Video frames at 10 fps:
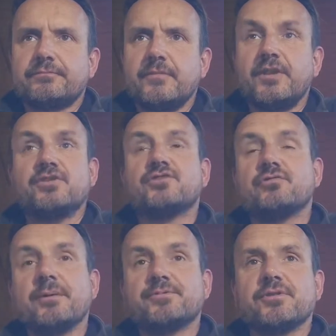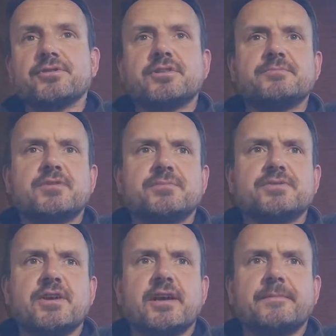this scripture, seems to be
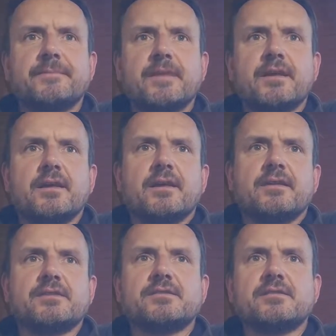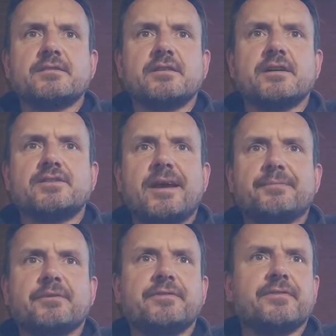saying, this is
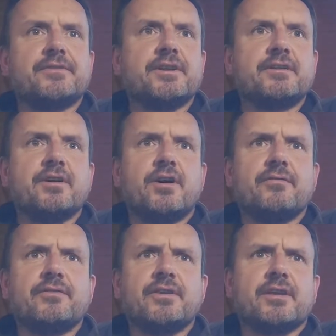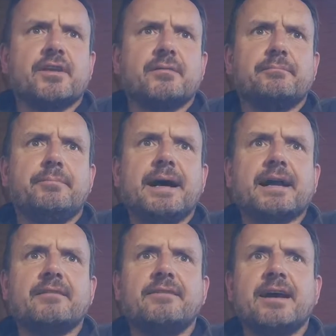chapter 15 of the
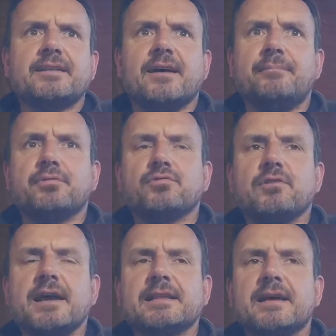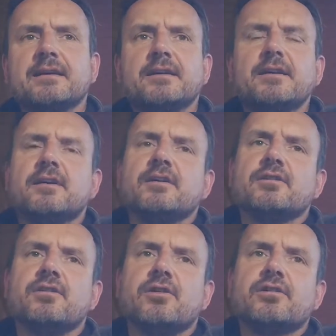Bhagavata Purana,
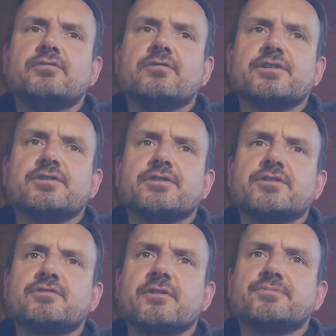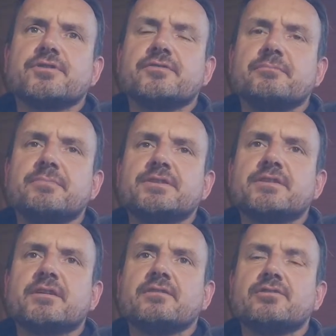Lord Krishna's description of the
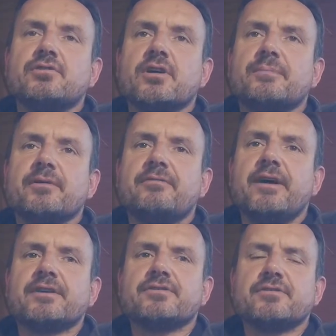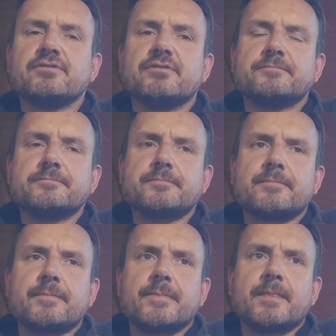mystical yoga perfections.
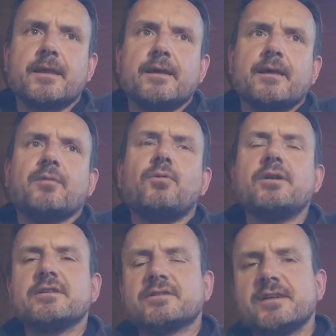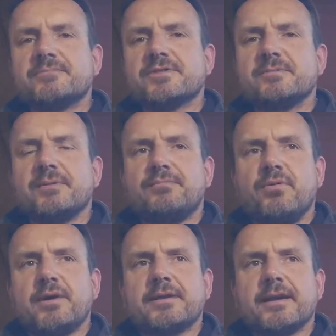What it seems to be
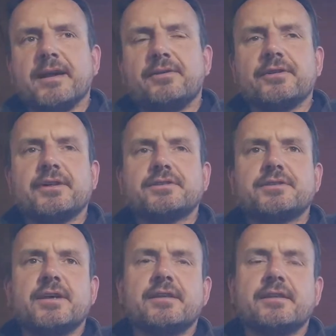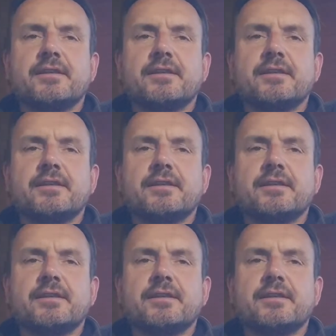pointing out is that